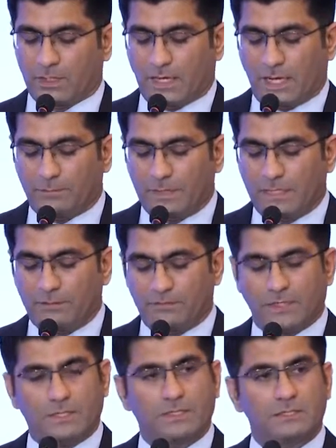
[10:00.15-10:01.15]
I believe
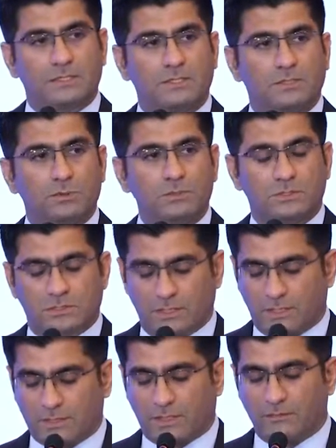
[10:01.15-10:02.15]
that digital tools
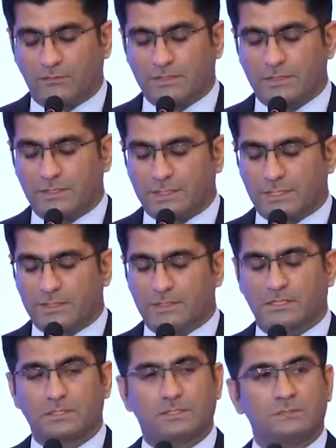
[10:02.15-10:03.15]
can facilitate the
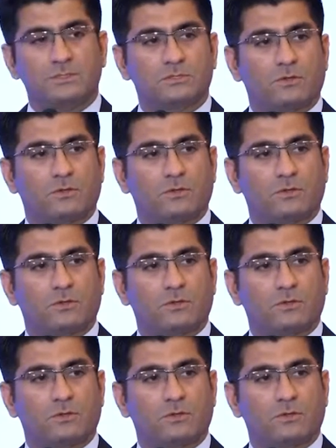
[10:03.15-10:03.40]
distribution of